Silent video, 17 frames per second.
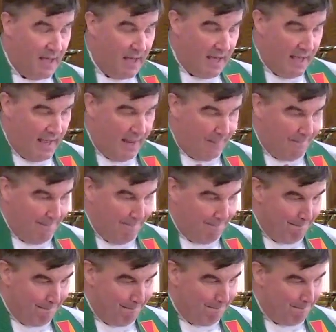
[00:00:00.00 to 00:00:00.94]
And
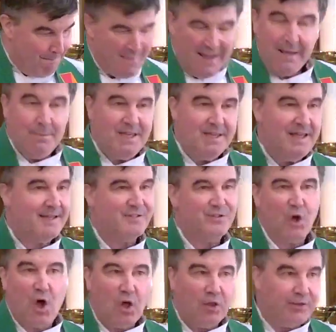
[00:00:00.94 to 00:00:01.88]
maybe that's
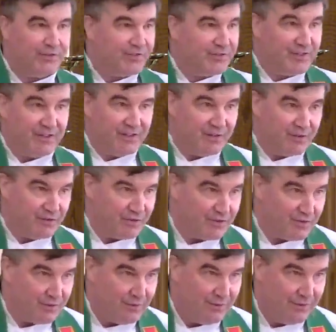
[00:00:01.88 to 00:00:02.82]
all the
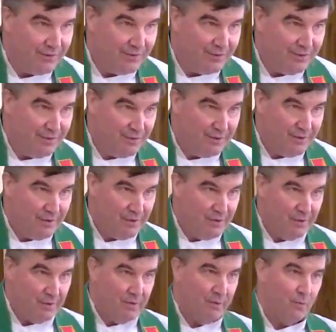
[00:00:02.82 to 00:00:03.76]
sins
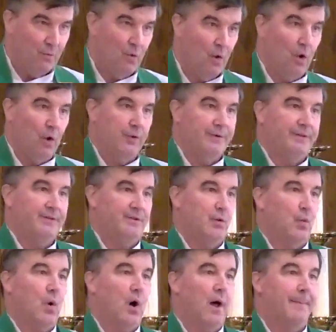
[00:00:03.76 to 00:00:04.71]
rolled into
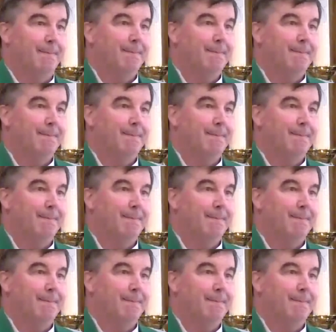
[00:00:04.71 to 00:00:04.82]
one.